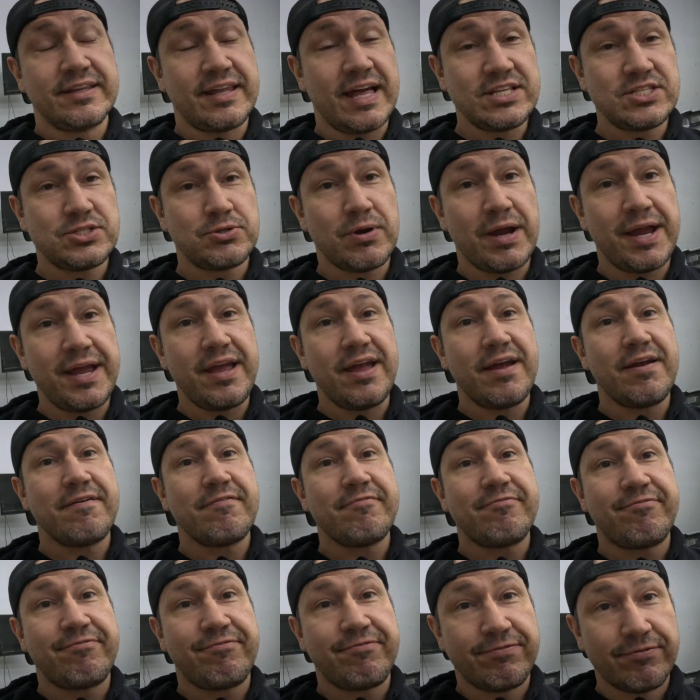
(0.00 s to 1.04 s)
that's right,
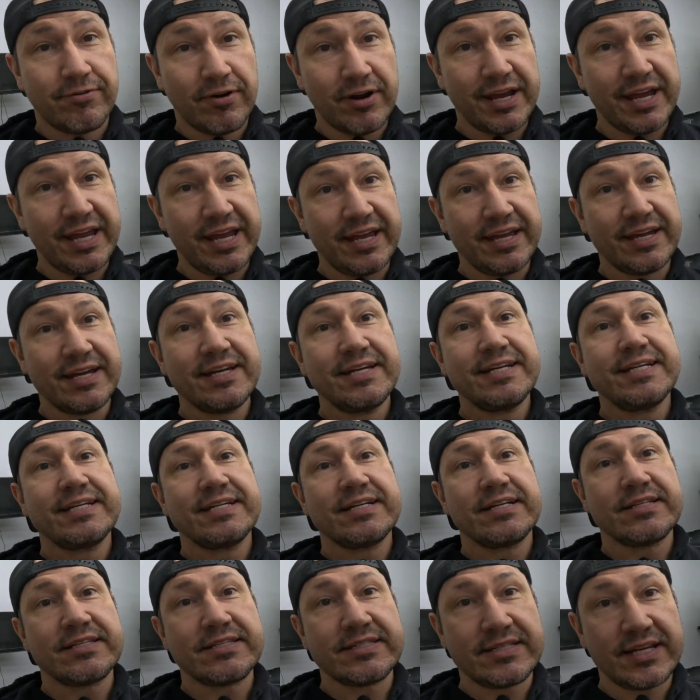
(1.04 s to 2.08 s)
free
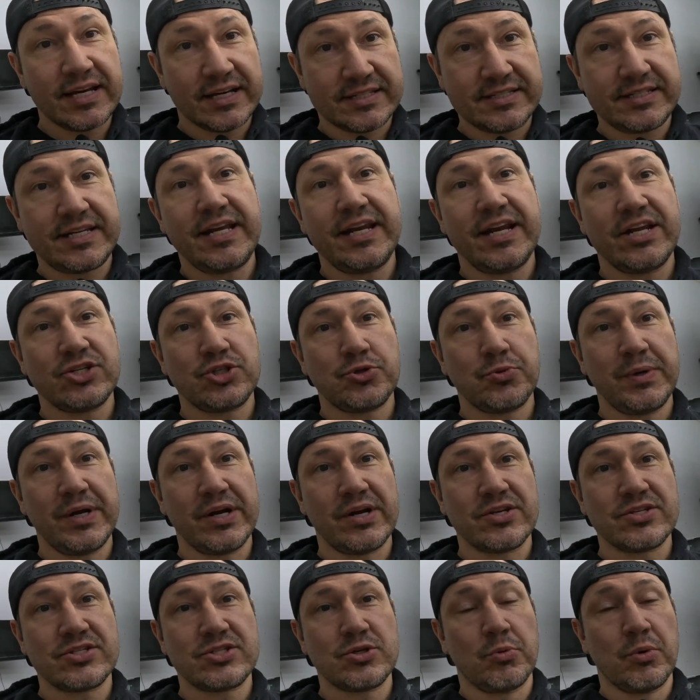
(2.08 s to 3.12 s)
16"
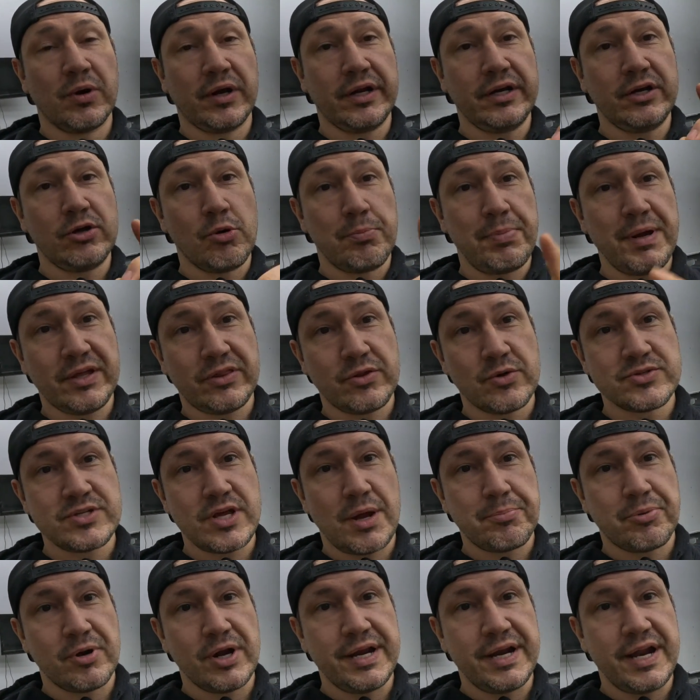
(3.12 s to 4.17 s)
wheels. So we're going to go pick those
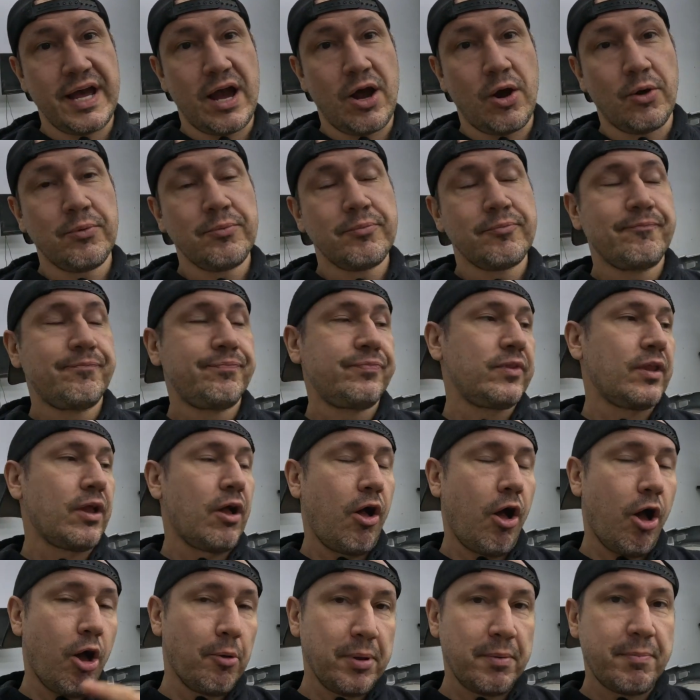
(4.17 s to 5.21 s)
up right now.
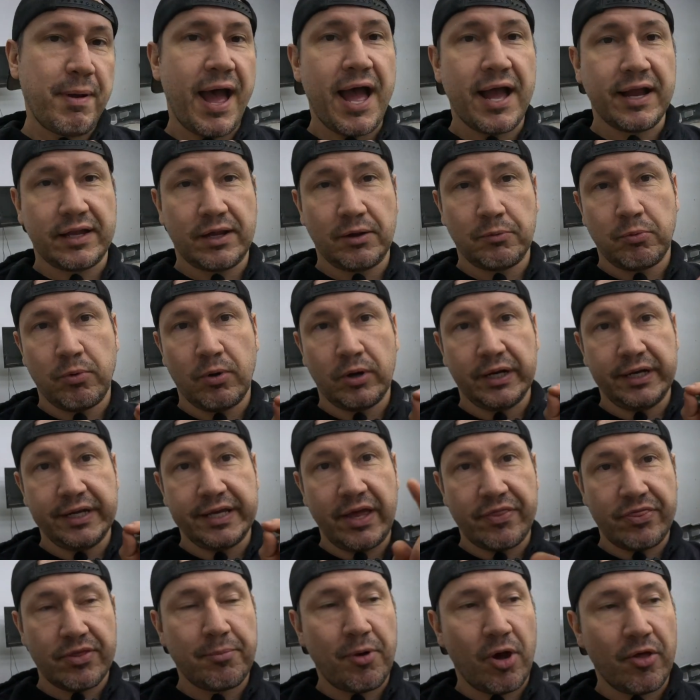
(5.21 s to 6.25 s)
I'll be back. We're going to
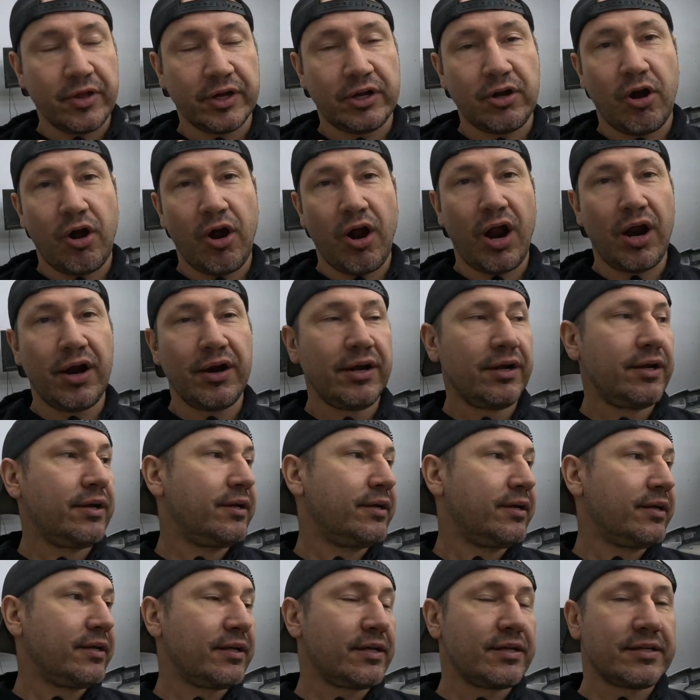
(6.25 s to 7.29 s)
get them on the car,
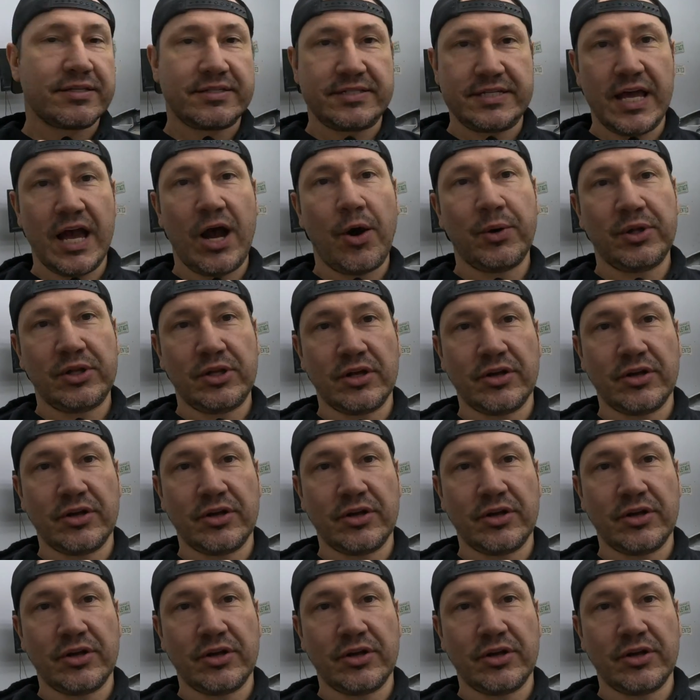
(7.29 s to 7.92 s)
see how it